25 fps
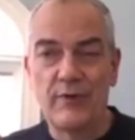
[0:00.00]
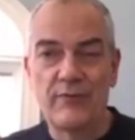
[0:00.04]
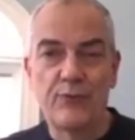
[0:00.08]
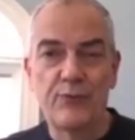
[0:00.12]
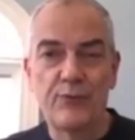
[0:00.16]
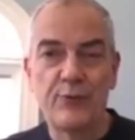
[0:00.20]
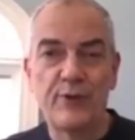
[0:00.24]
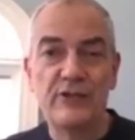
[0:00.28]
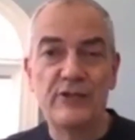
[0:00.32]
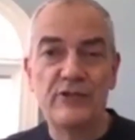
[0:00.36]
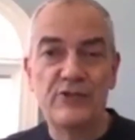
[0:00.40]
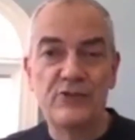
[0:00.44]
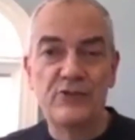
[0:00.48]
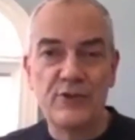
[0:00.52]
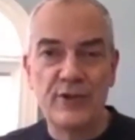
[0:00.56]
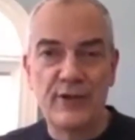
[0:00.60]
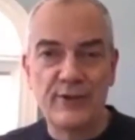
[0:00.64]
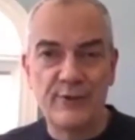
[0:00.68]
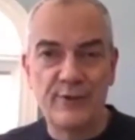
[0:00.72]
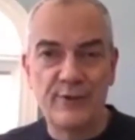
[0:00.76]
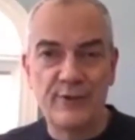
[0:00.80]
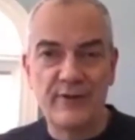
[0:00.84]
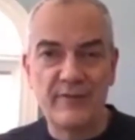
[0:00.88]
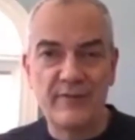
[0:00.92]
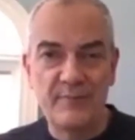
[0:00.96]
of
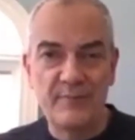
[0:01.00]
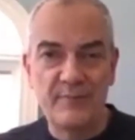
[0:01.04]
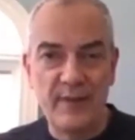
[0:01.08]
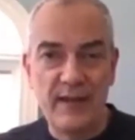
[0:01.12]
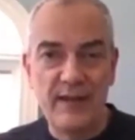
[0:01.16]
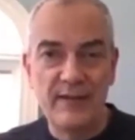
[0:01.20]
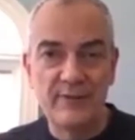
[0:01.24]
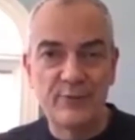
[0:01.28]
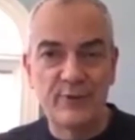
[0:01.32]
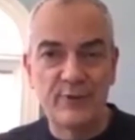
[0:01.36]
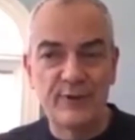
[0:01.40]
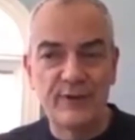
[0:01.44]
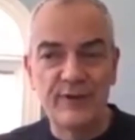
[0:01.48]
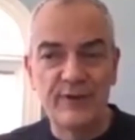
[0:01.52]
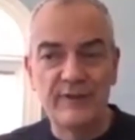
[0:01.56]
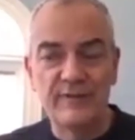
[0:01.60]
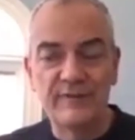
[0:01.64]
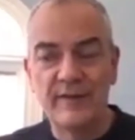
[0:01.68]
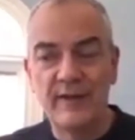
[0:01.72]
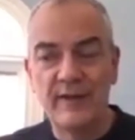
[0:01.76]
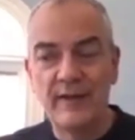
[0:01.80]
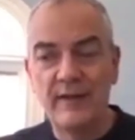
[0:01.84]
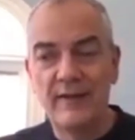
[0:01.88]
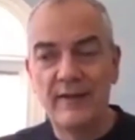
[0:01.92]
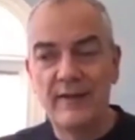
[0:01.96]
regenerative pain relief